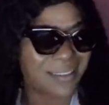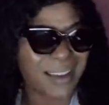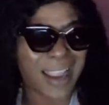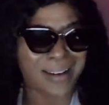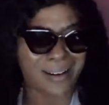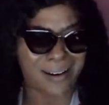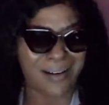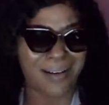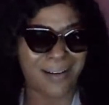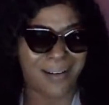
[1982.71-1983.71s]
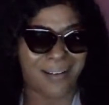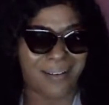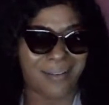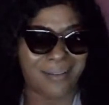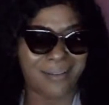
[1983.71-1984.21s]
Like,
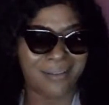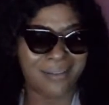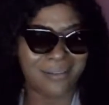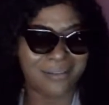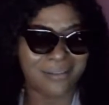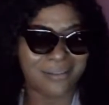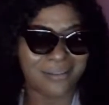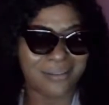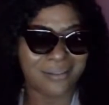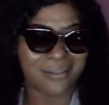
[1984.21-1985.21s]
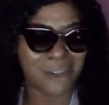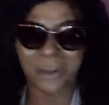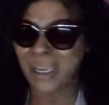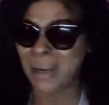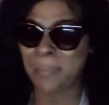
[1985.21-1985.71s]
girl, you
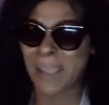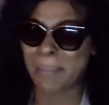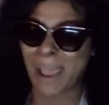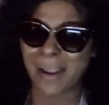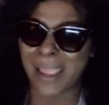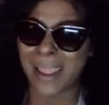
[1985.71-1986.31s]
could have been out of